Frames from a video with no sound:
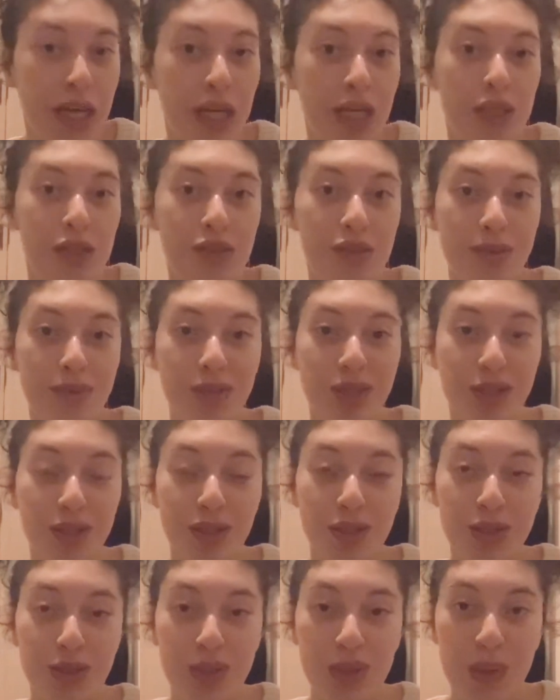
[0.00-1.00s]
so i'm gonna
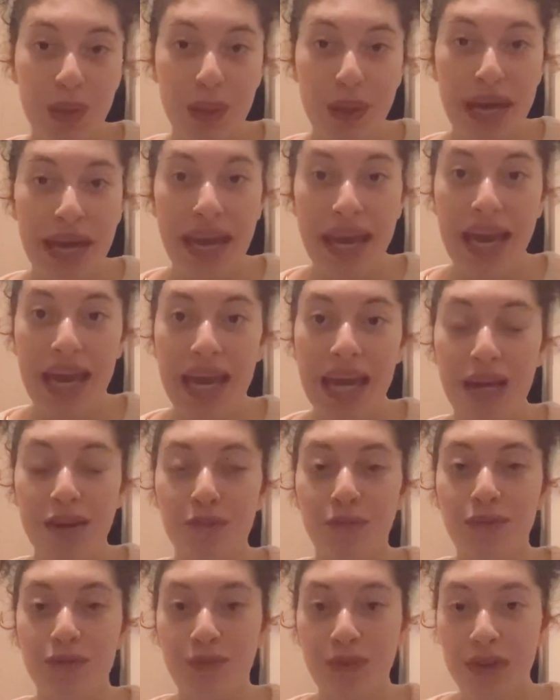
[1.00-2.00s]
do a
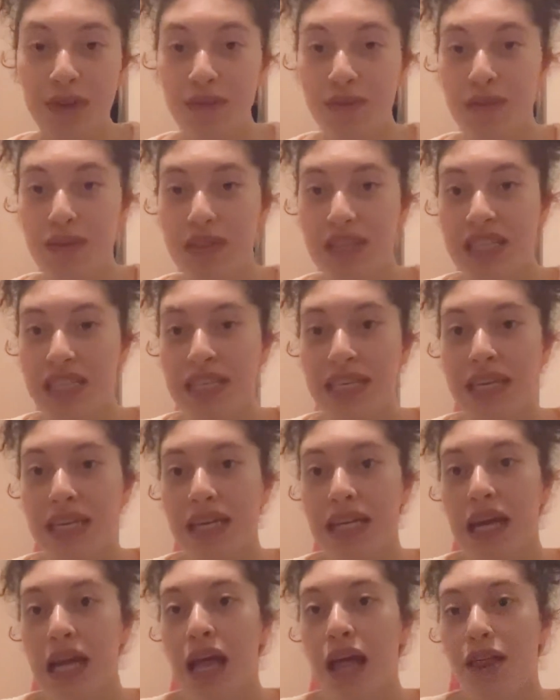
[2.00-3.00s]

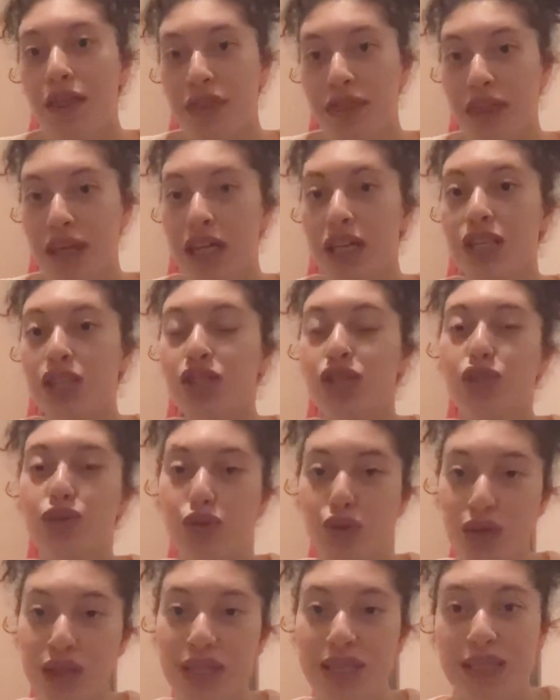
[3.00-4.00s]
50 things to
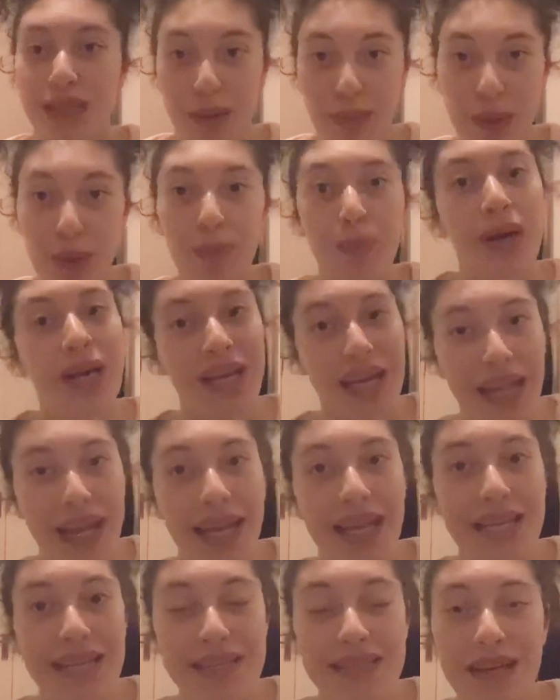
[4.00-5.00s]
do this summer bucket
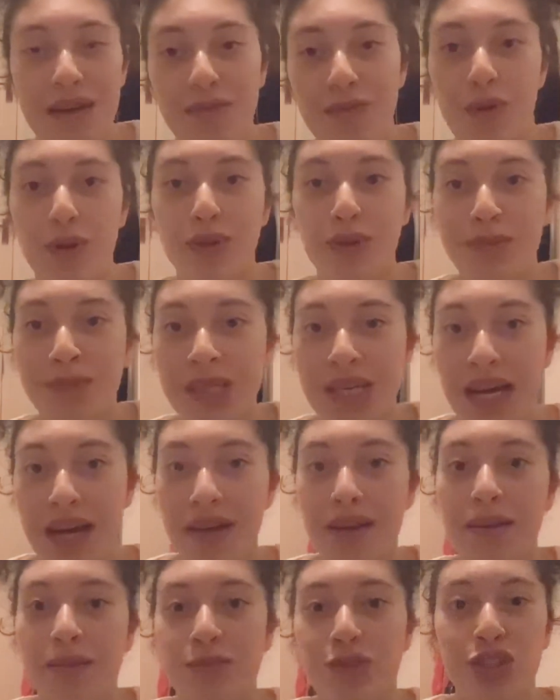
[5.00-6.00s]
list. I wrote them down.
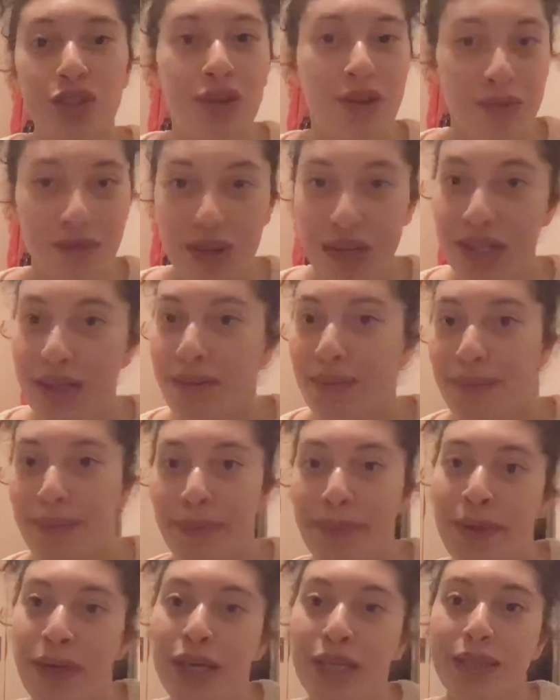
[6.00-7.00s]
I'm just going to read them
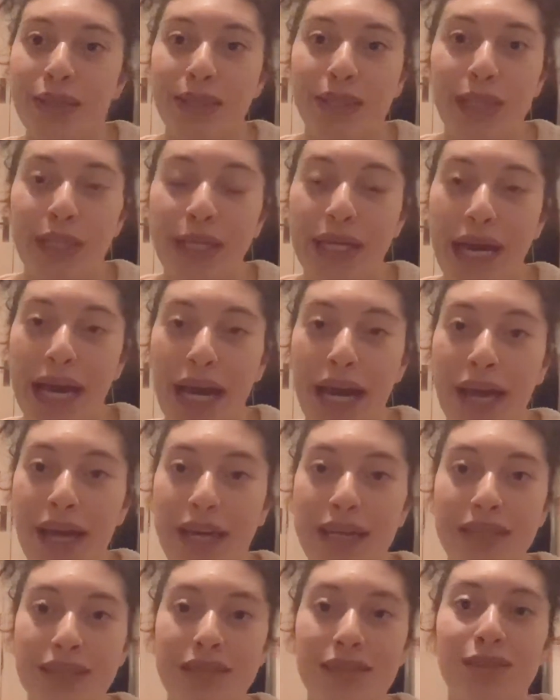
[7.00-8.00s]
to you
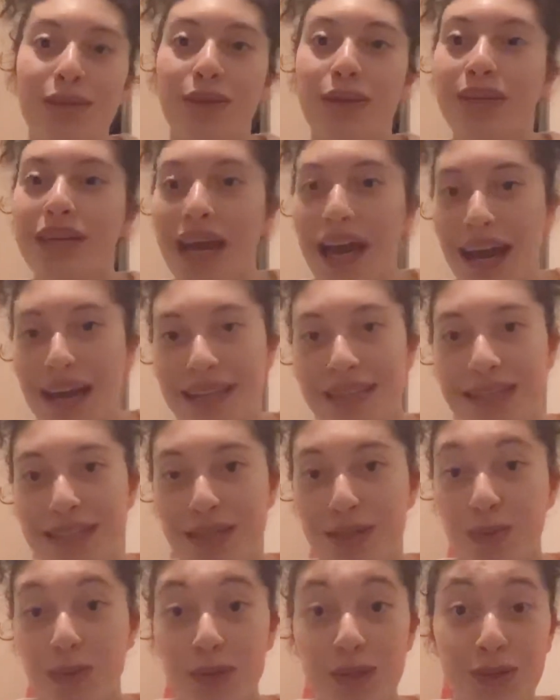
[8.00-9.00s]
guys so you get
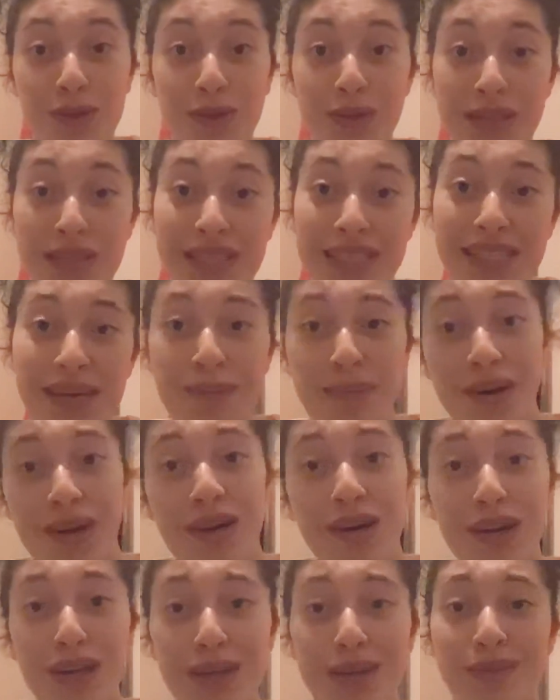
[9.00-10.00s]
ideas what to do this
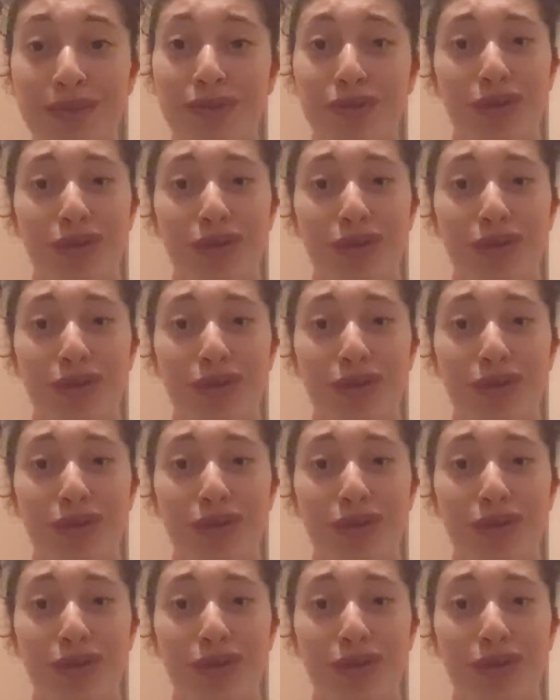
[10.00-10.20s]
summer if you